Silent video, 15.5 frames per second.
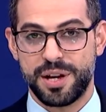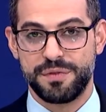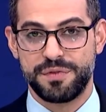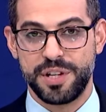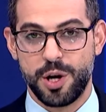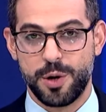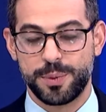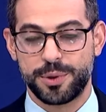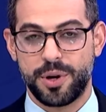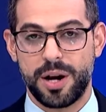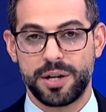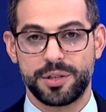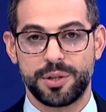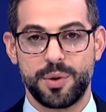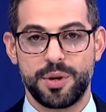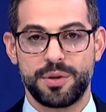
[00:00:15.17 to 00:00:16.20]
of the
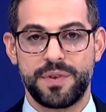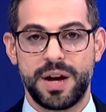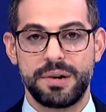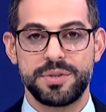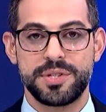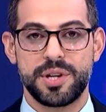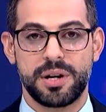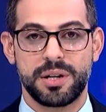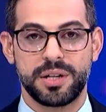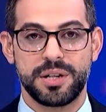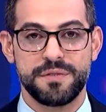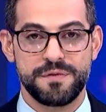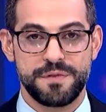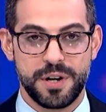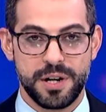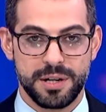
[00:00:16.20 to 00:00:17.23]
Omicron coronavirus are
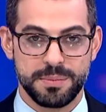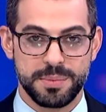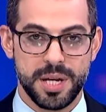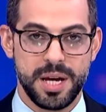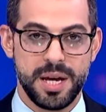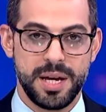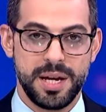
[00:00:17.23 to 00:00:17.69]
confirmed.